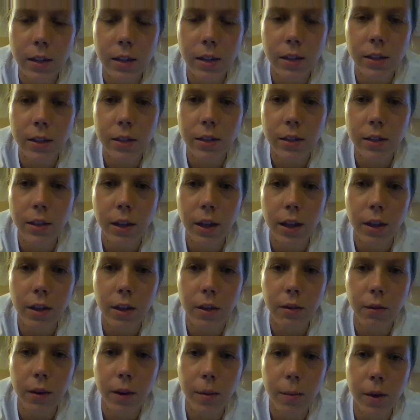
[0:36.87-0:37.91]
So there's
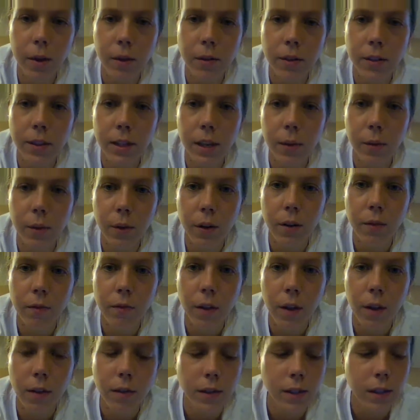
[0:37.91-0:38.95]
3 bones that were
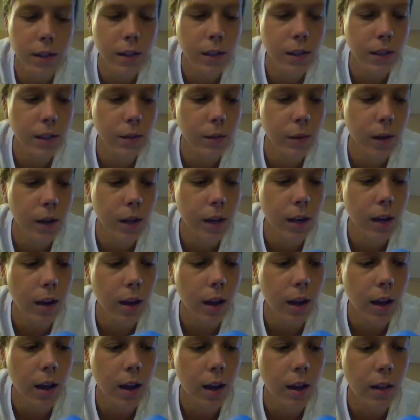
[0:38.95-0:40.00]
involved in this one.
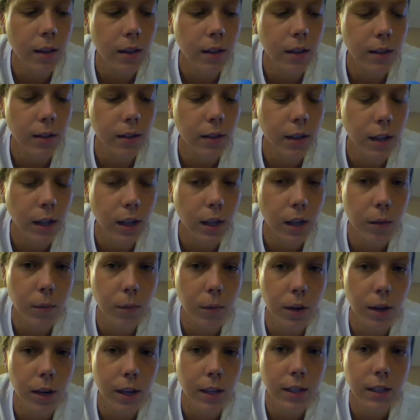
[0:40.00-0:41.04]
The
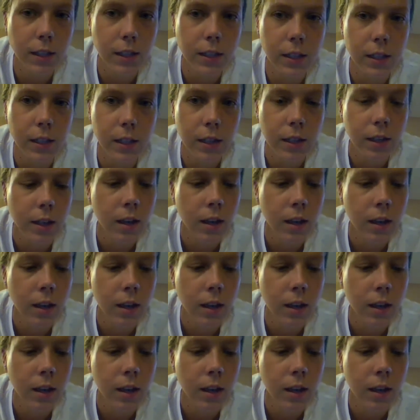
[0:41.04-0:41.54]
humerus,